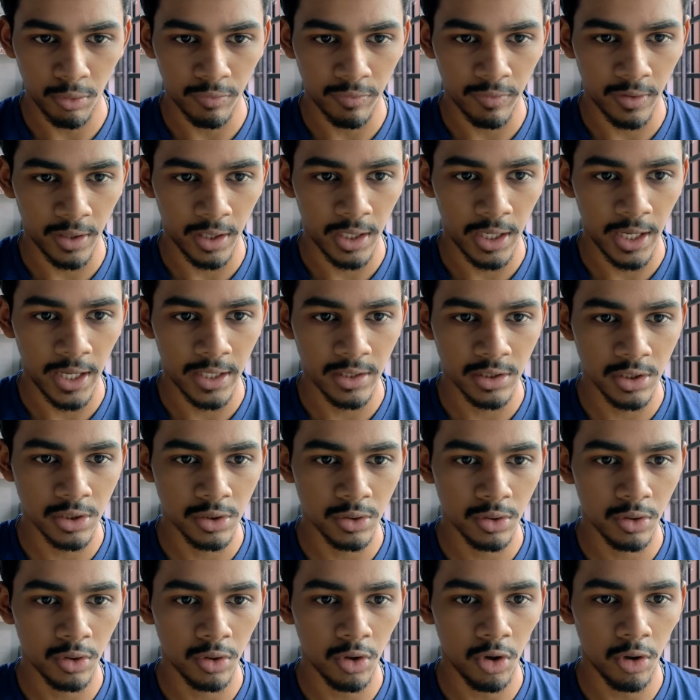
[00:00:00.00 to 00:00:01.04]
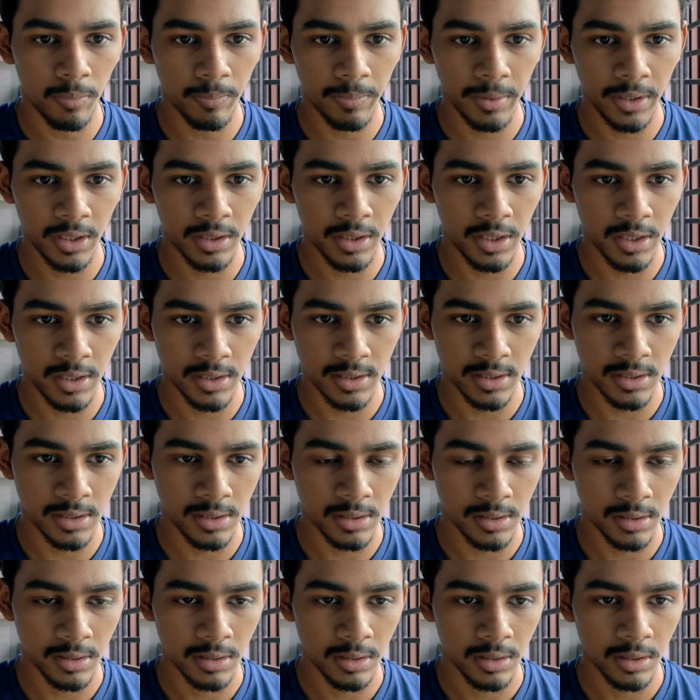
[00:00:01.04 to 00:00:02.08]
profile, and just copy
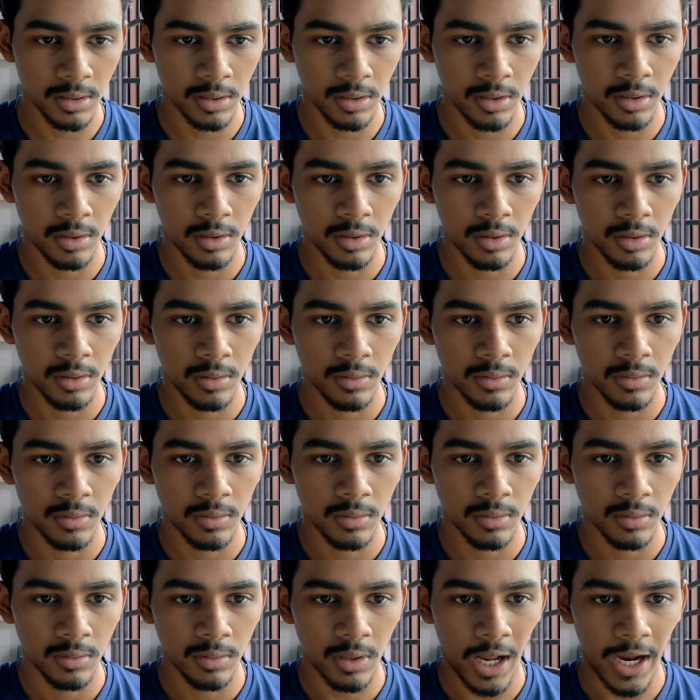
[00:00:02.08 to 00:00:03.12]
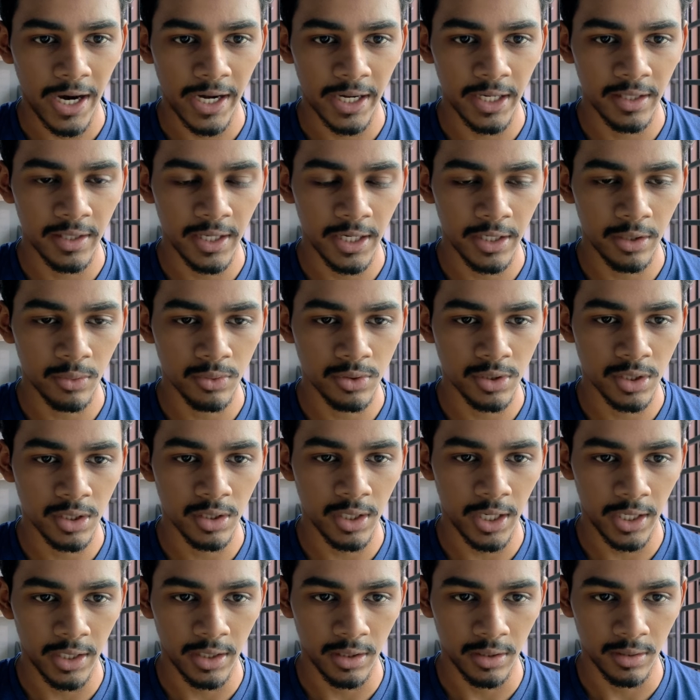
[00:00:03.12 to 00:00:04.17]
this ID that you see
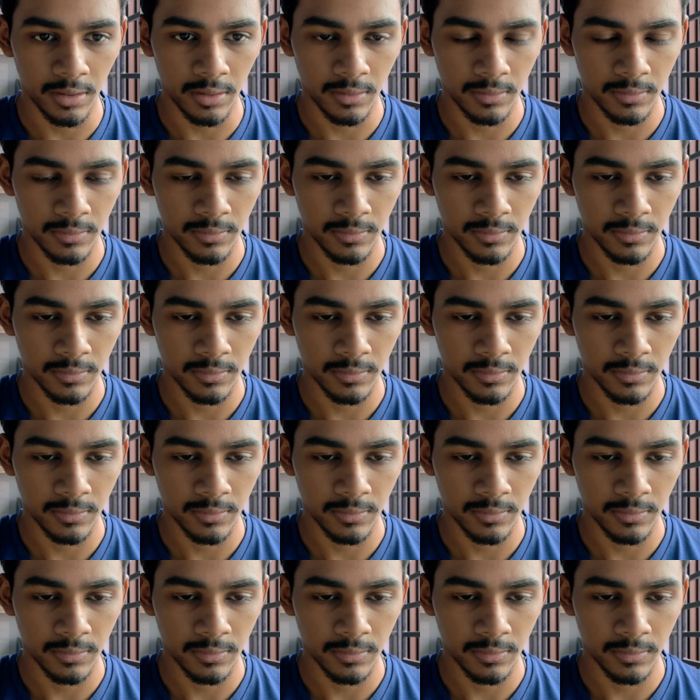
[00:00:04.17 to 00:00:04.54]
right here.